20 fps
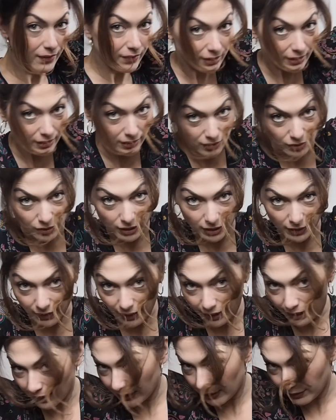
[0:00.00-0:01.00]
a little look at
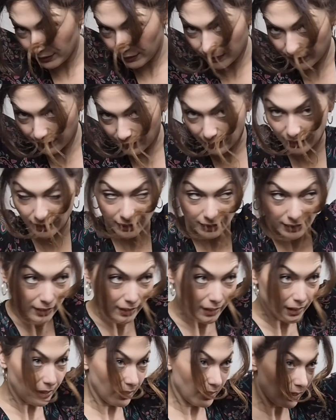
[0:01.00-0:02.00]
that, can you see?
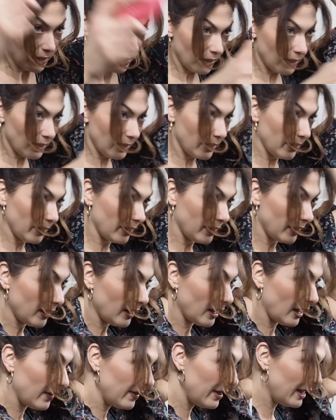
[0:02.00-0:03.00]

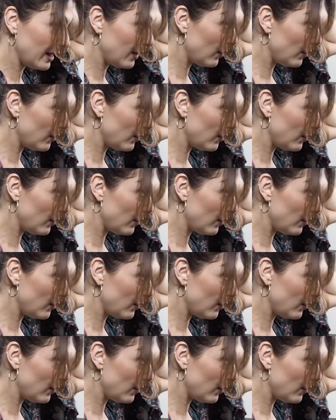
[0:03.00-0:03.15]
And then